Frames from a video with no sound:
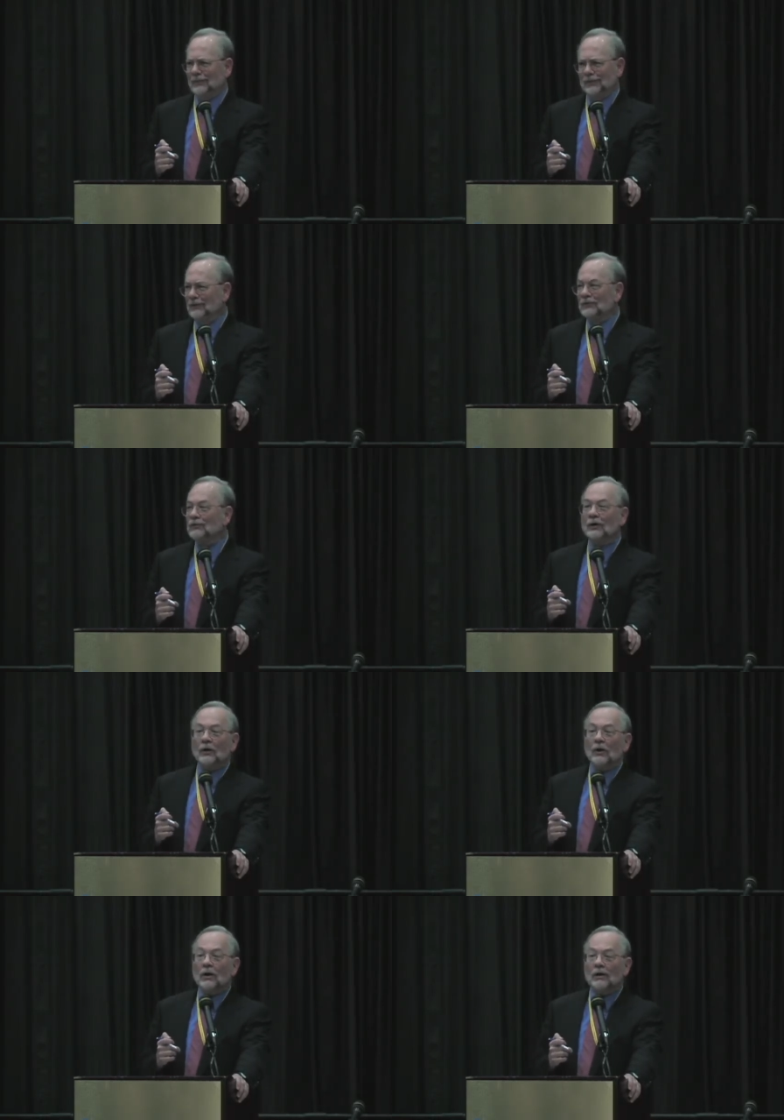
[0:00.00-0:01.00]
This is
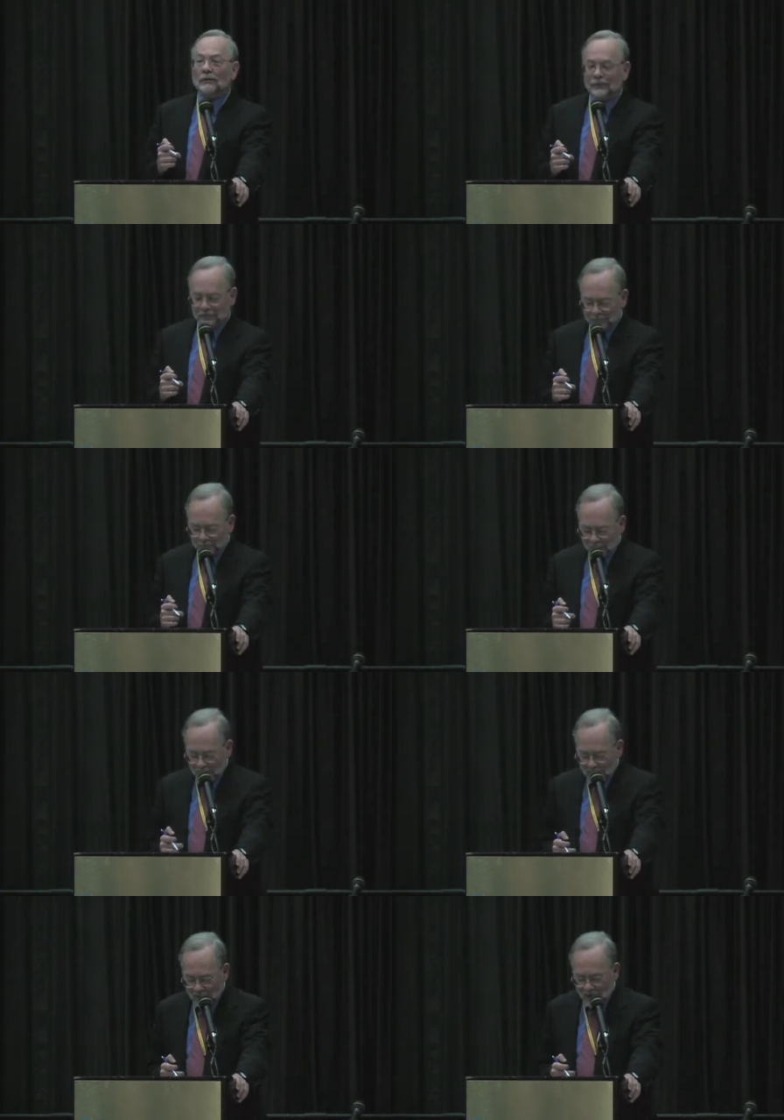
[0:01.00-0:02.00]
unheard of.
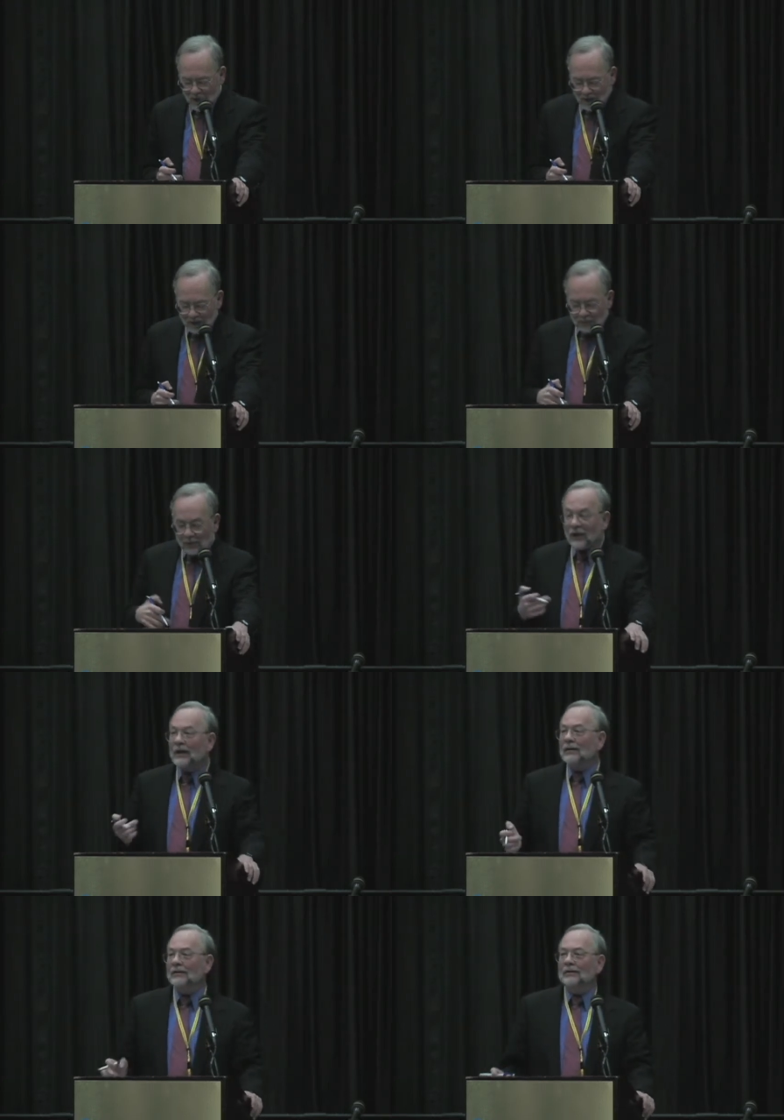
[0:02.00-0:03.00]
And I
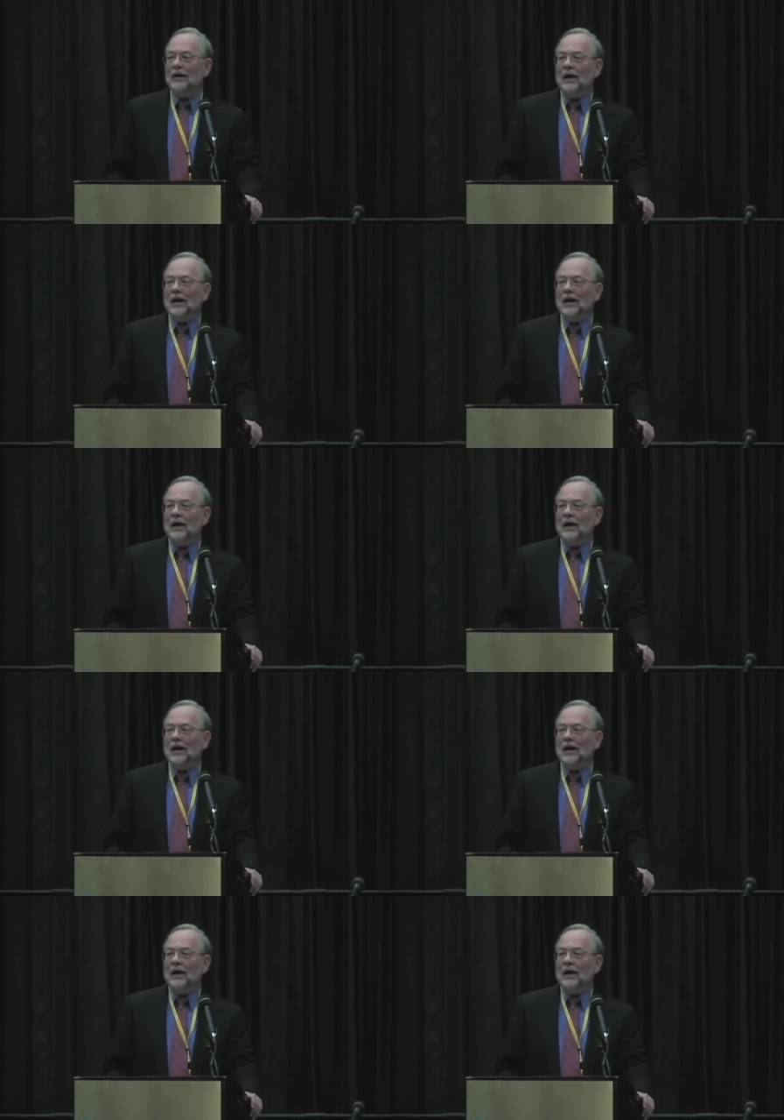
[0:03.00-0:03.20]
complained.